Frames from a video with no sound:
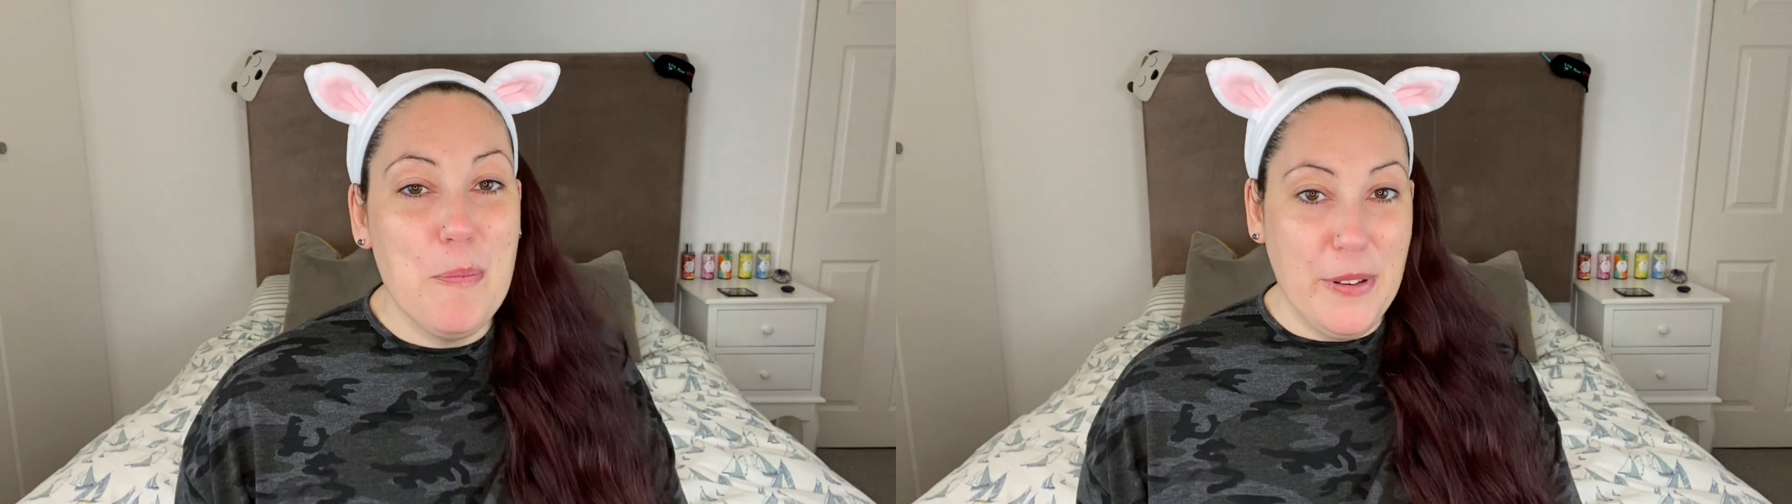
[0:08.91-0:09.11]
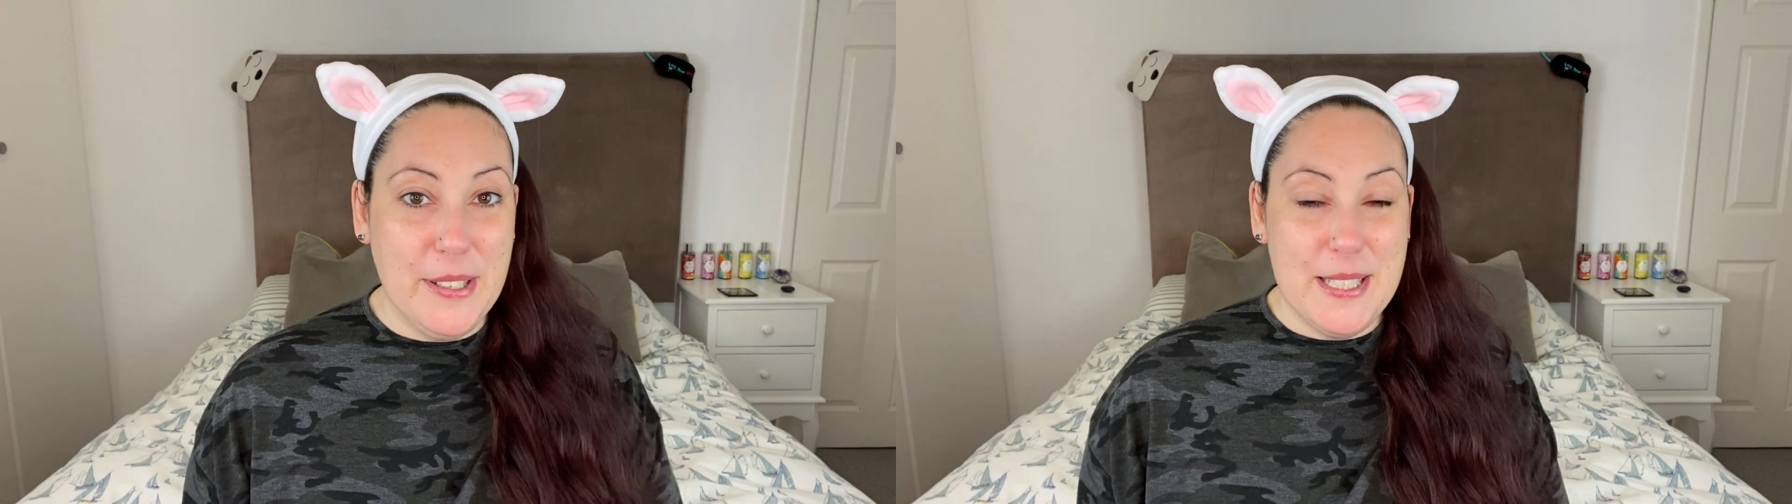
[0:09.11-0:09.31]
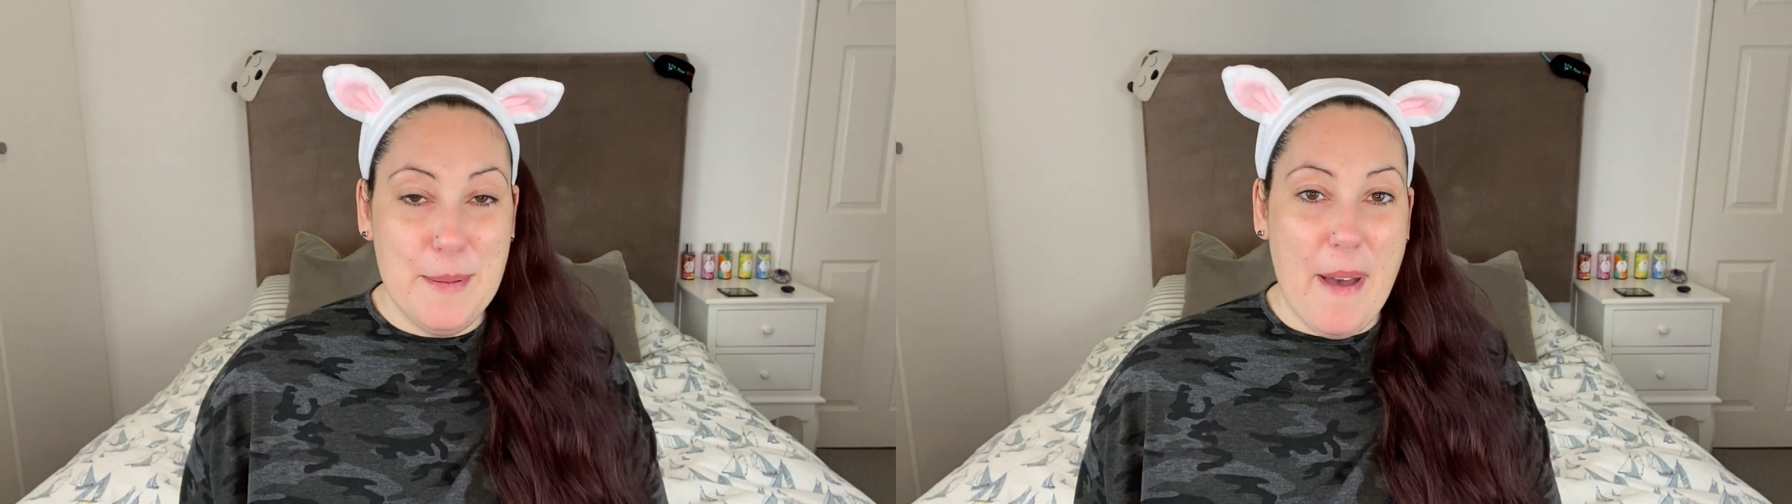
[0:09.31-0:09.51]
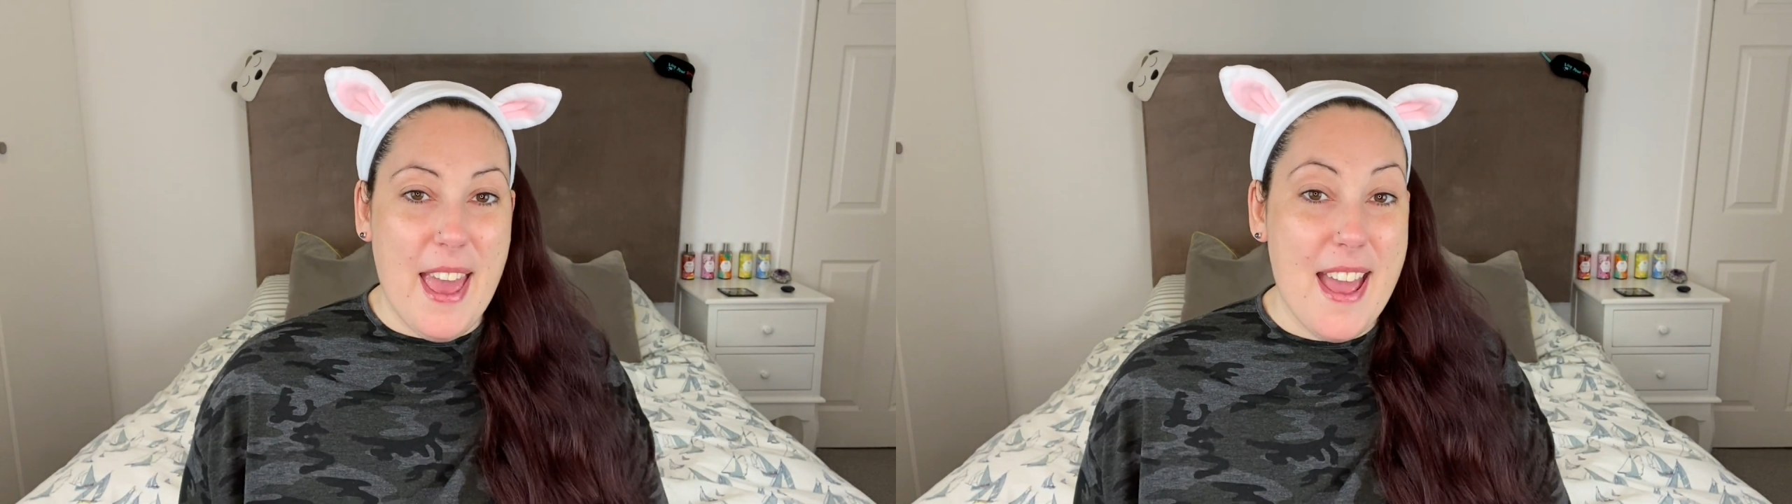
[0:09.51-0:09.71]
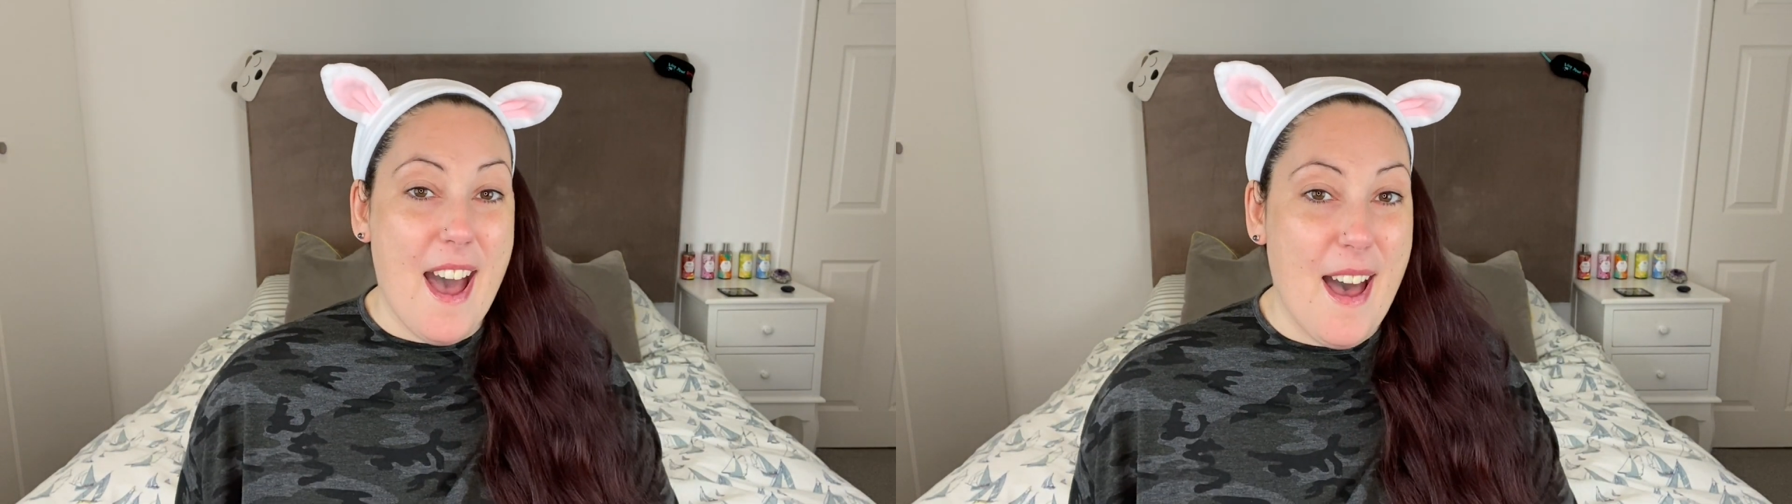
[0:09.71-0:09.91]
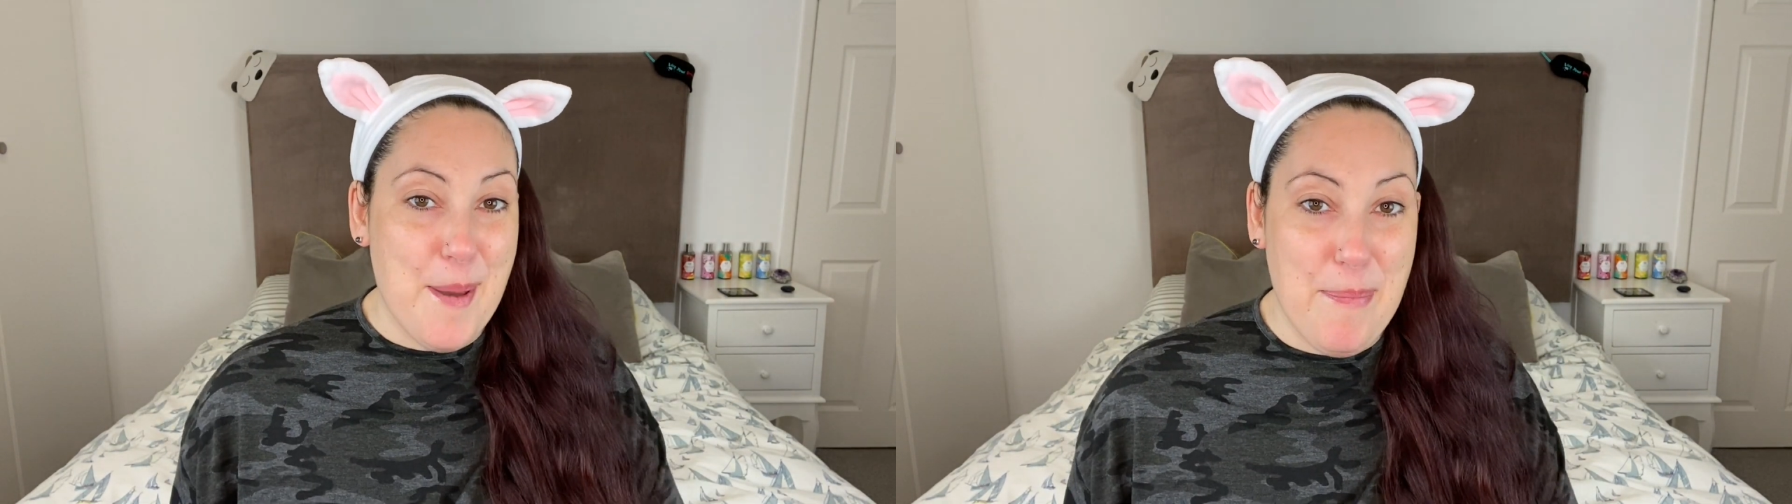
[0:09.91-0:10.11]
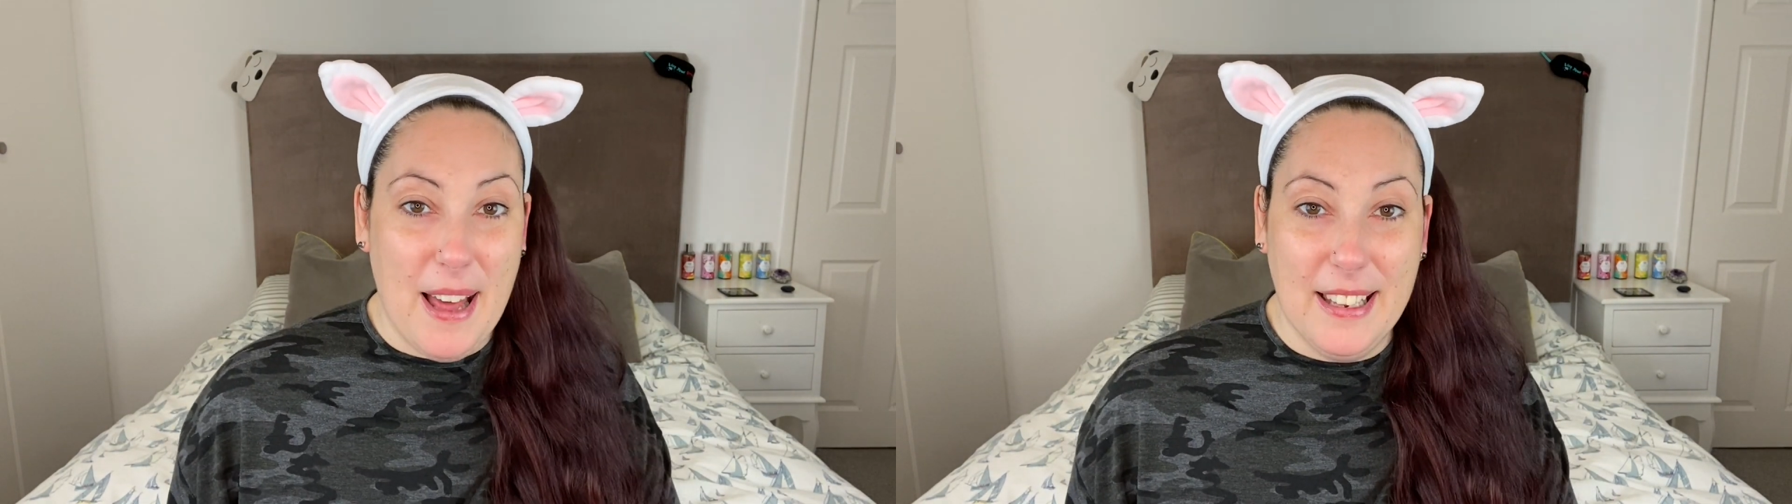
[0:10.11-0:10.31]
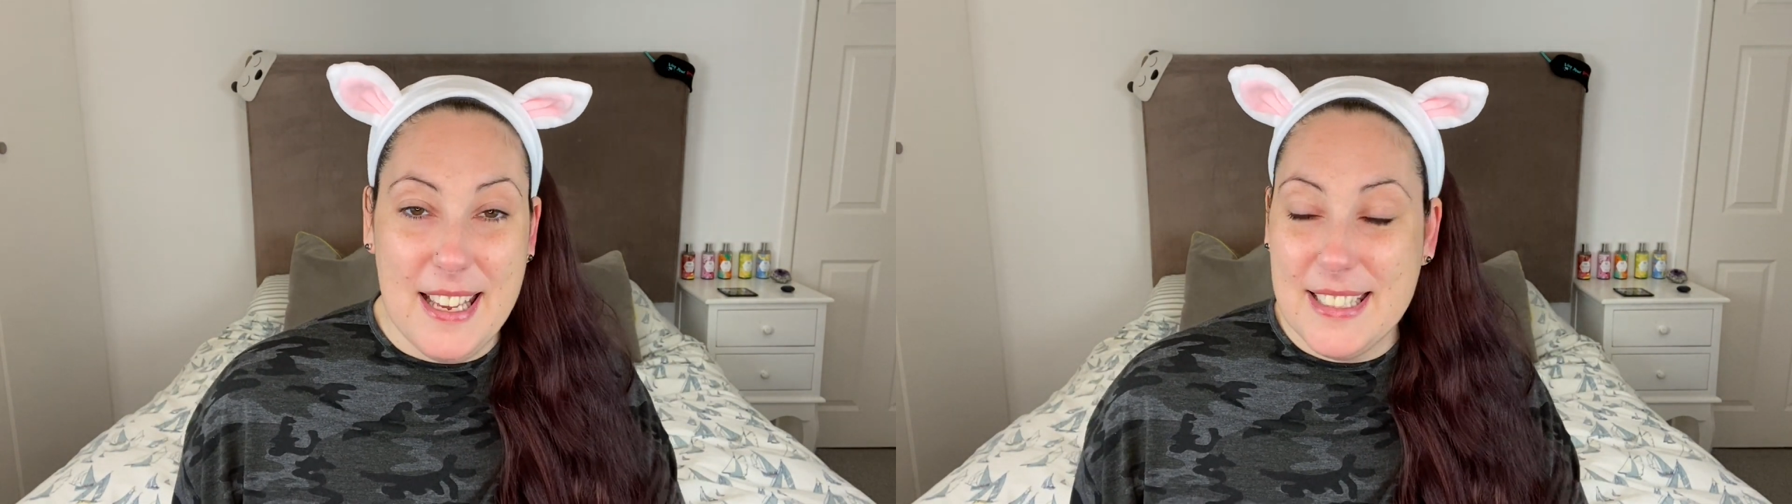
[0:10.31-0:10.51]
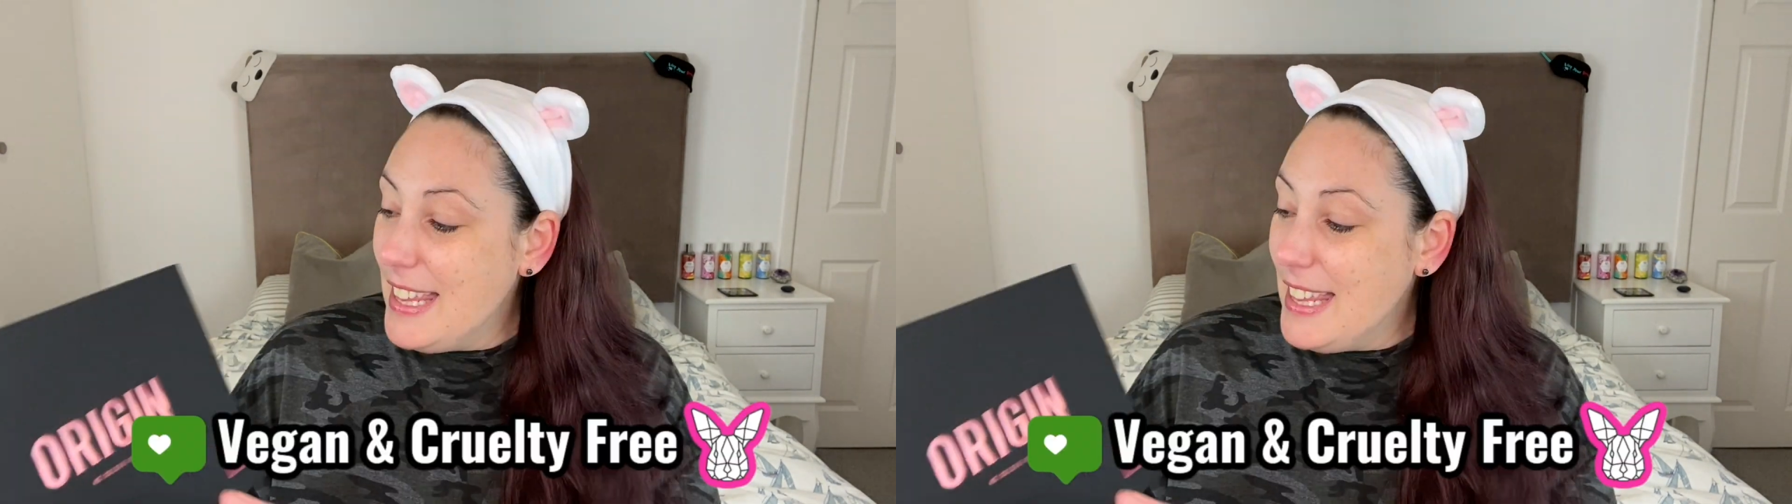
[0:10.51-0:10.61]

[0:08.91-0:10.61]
Beauty Bay eye palettes.